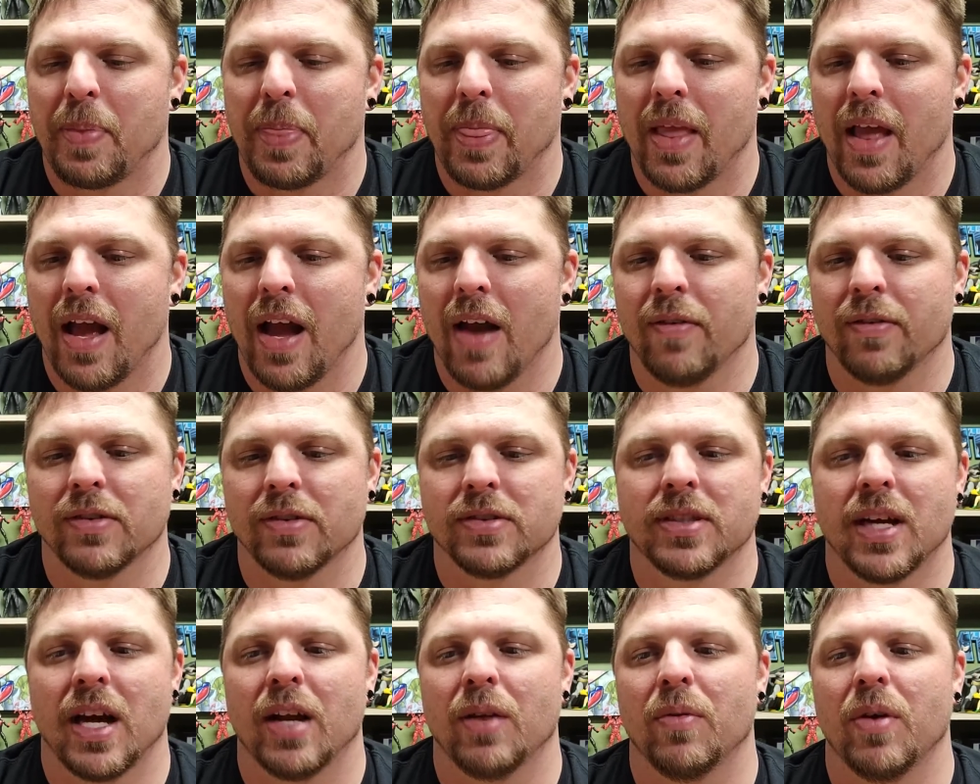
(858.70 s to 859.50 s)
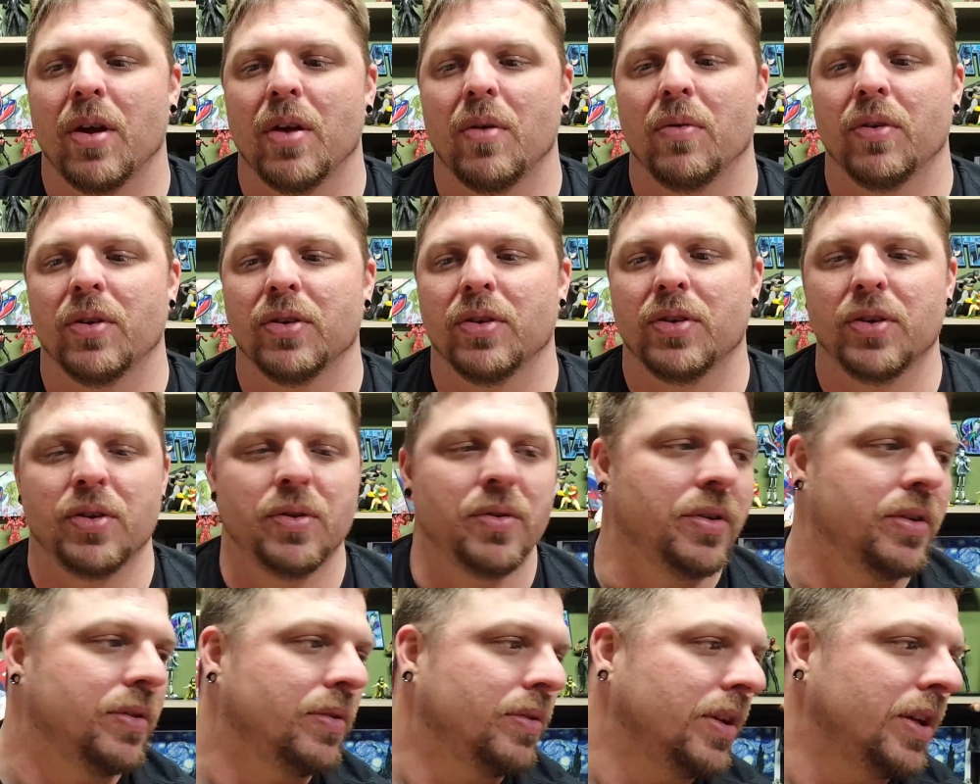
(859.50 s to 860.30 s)
I haven't decided what I want to do
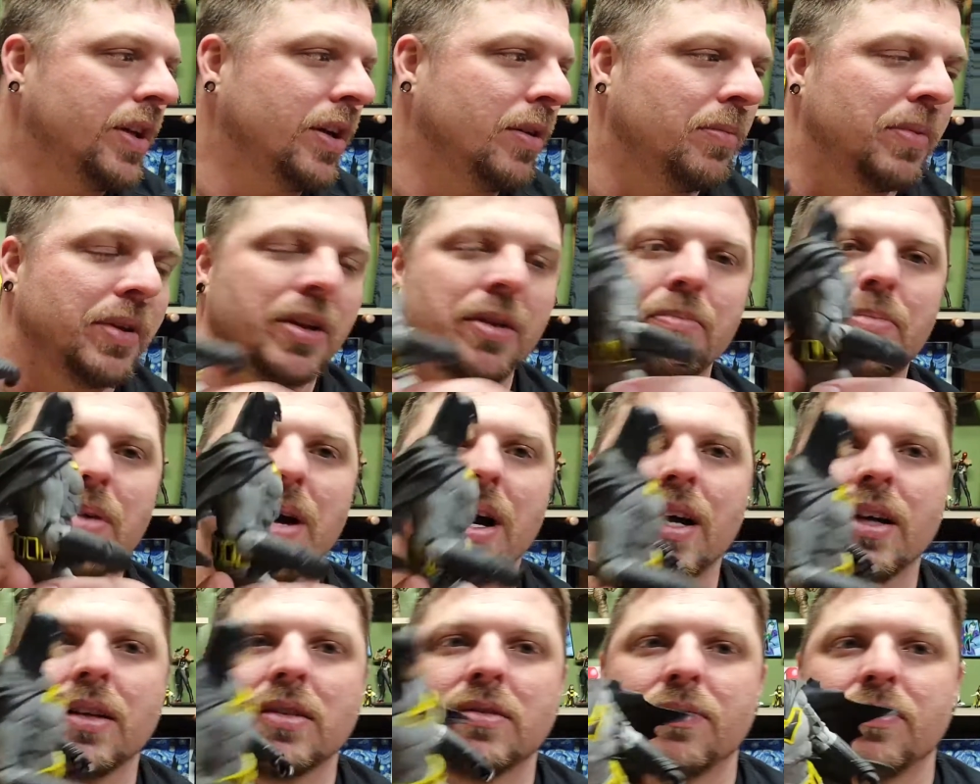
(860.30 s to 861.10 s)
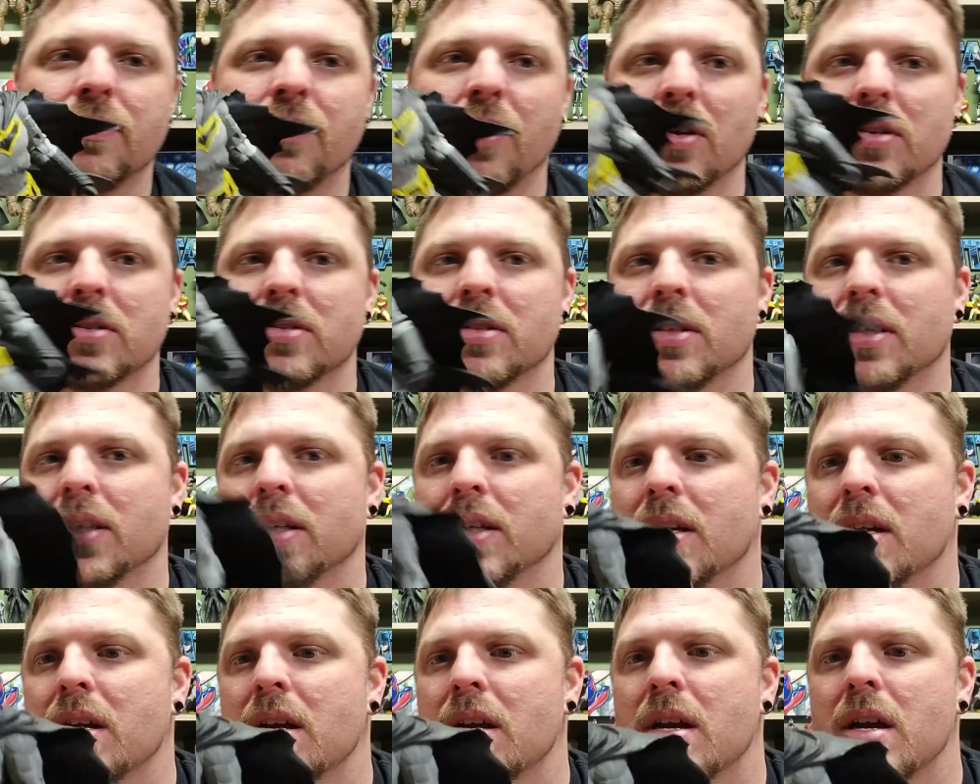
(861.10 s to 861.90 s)
with him and the bikes, personally.
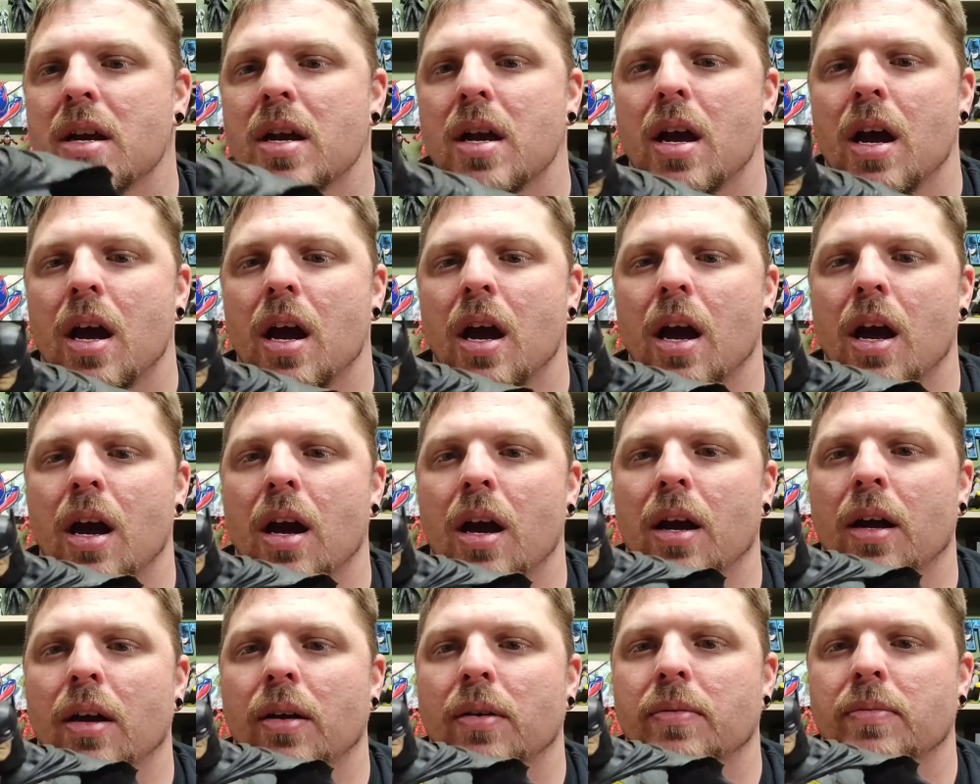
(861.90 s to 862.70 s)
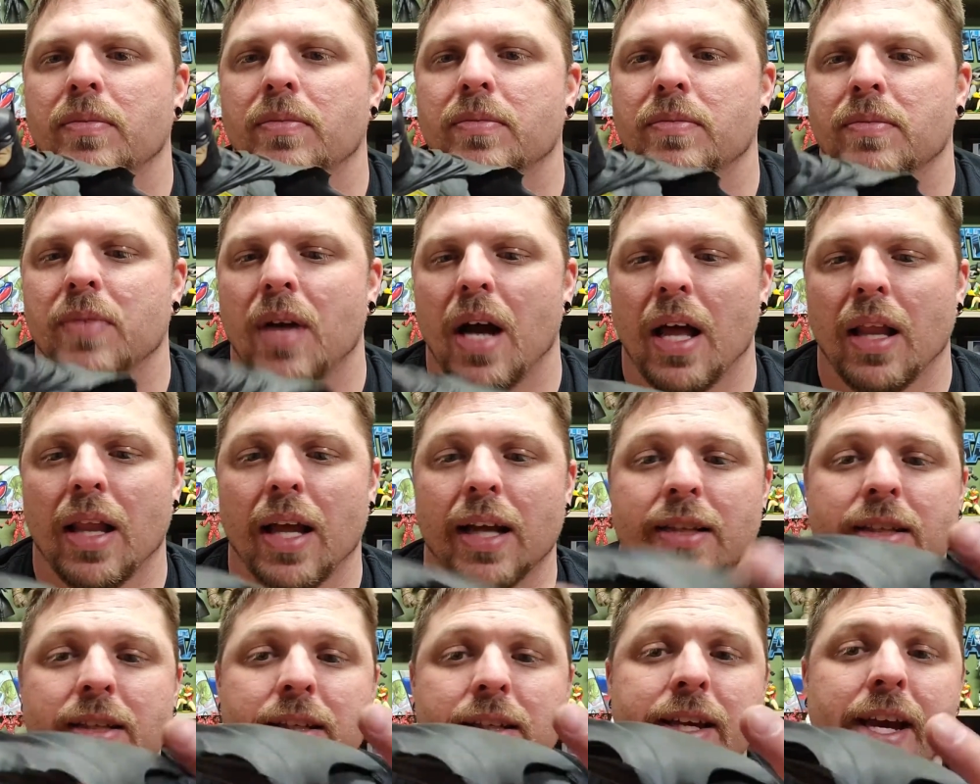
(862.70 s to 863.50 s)
I
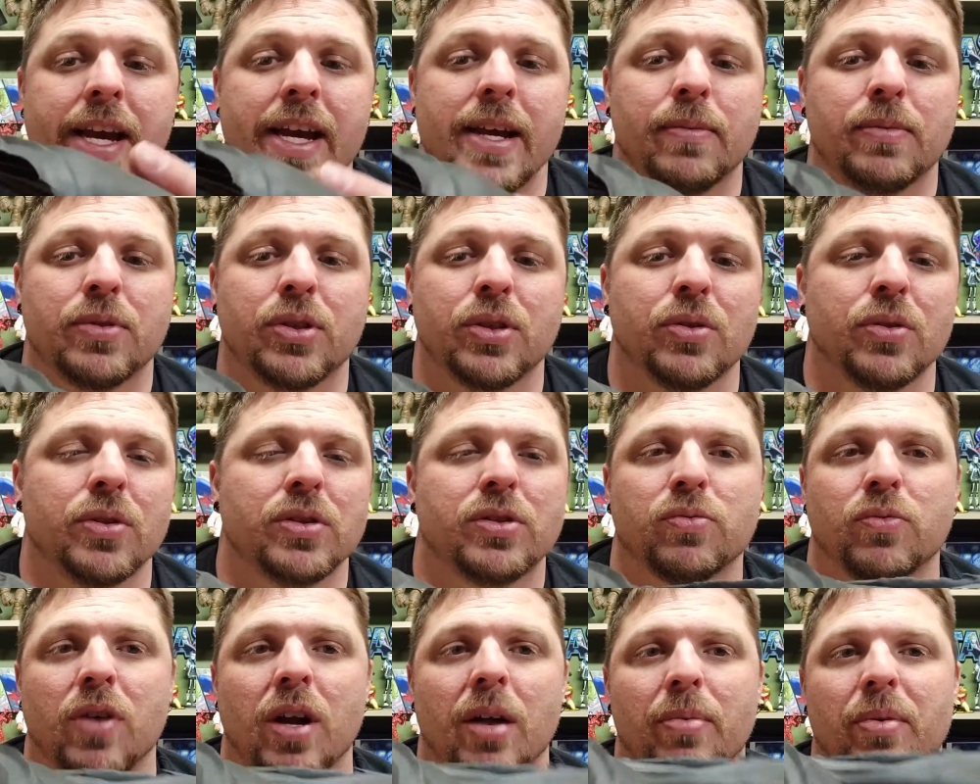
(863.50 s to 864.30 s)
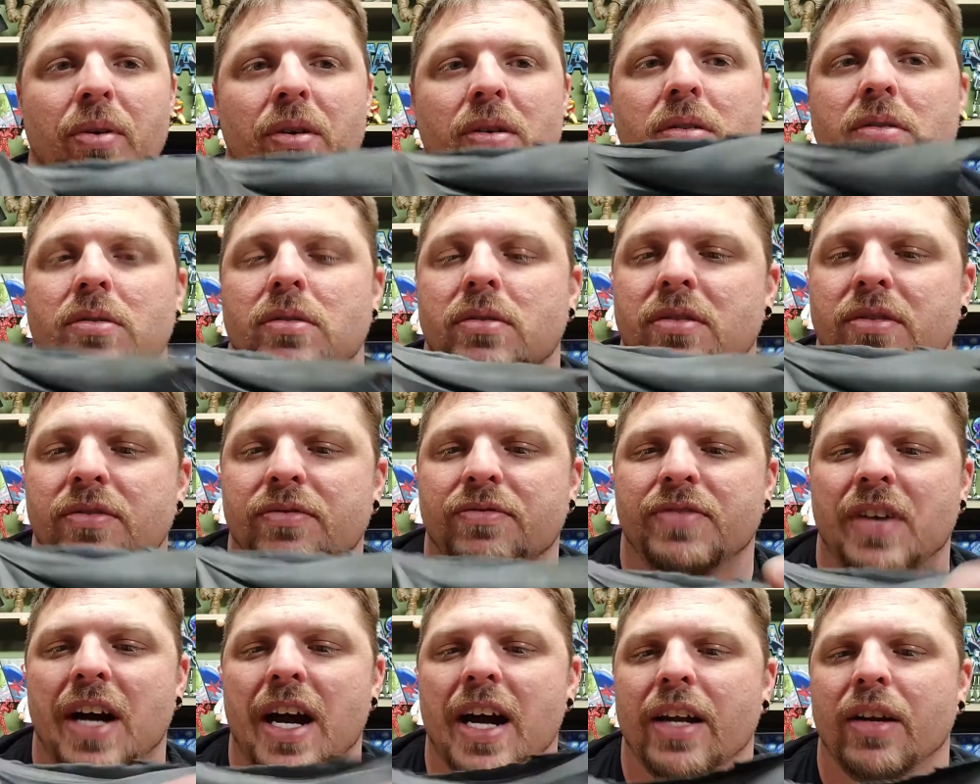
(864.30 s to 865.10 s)
like the cape, too. It's rubber,
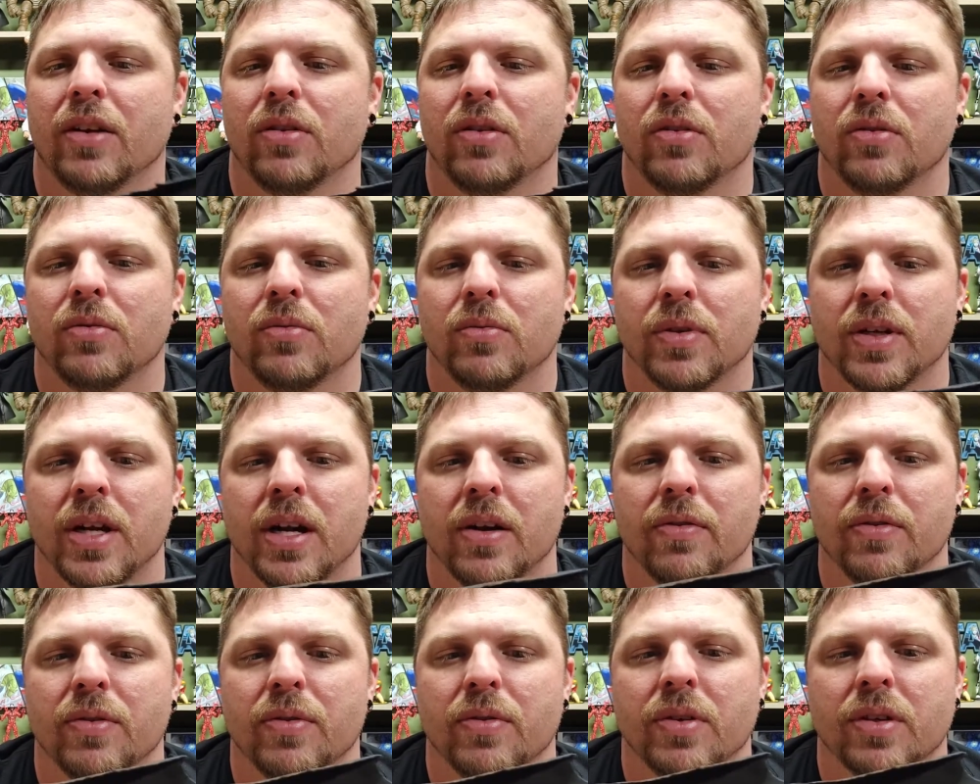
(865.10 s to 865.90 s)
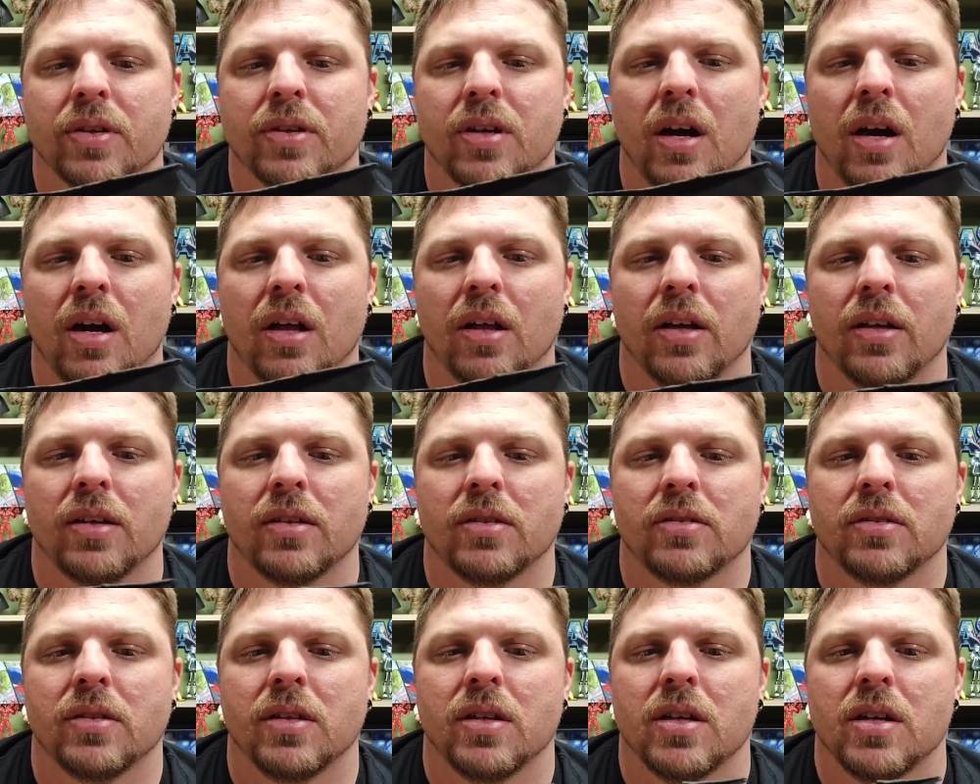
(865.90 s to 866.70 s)
vinyl, whatever you want to call it.
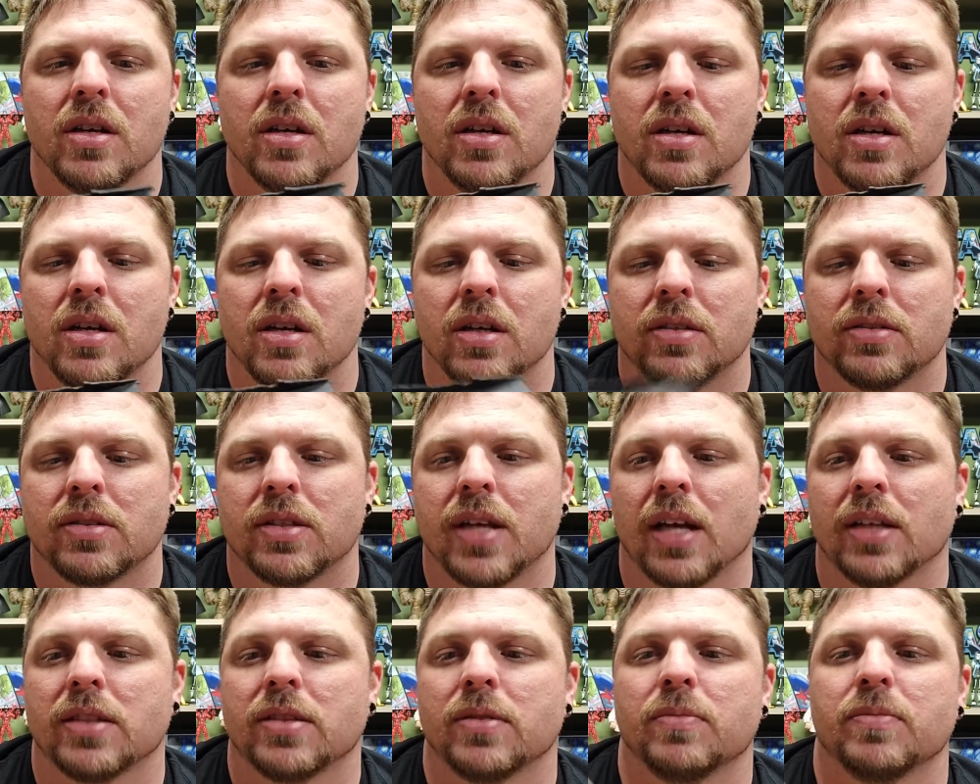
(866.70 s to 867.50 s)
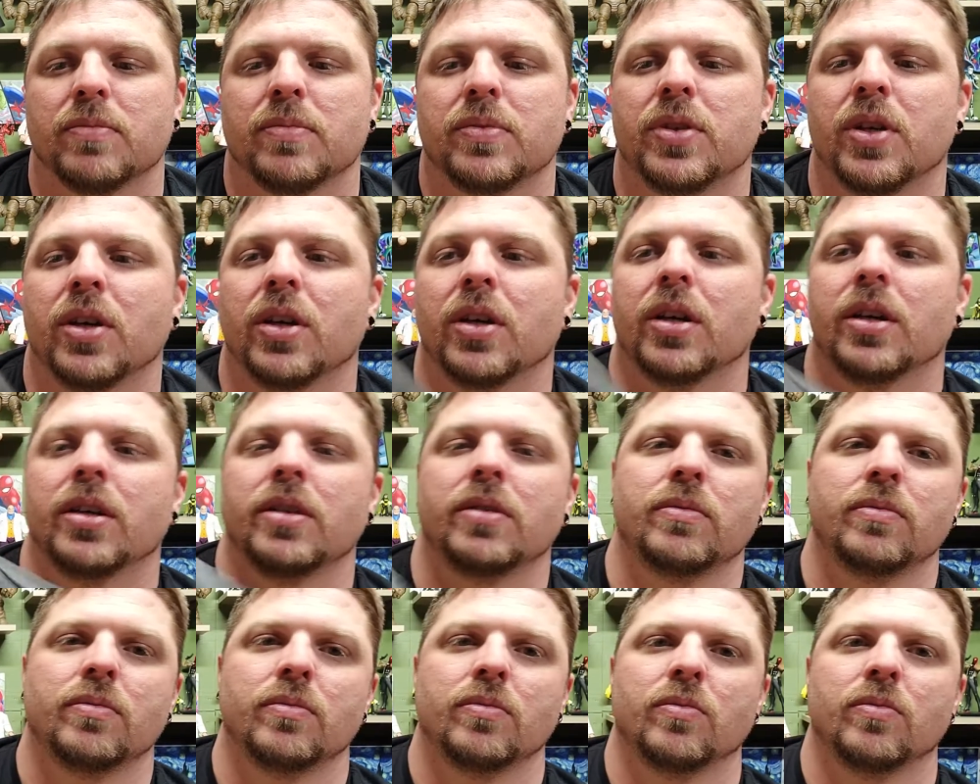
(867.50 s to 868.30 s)
It's got some good